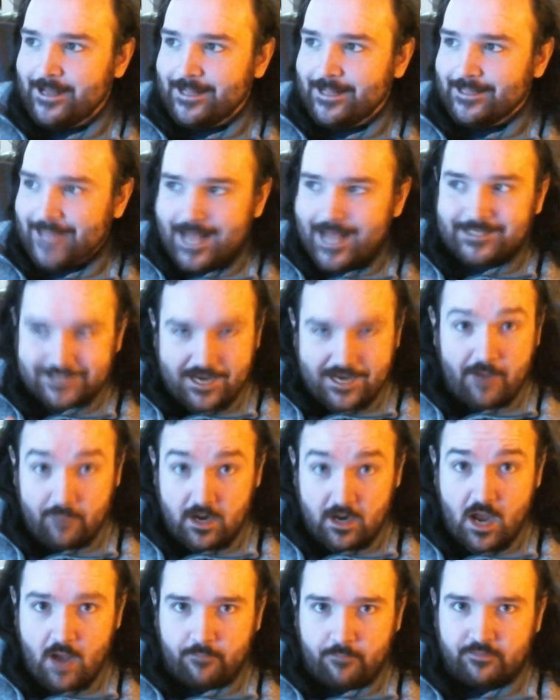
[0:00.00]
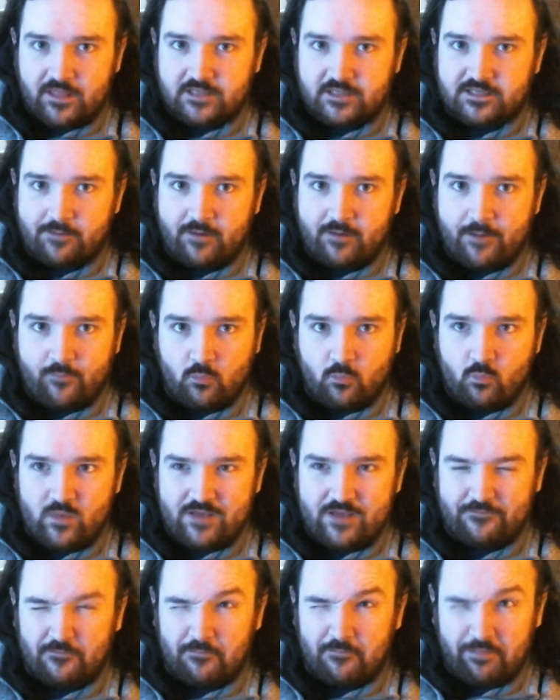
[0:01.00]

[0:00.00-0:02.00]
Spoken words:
That's coming up. That's coming up a week from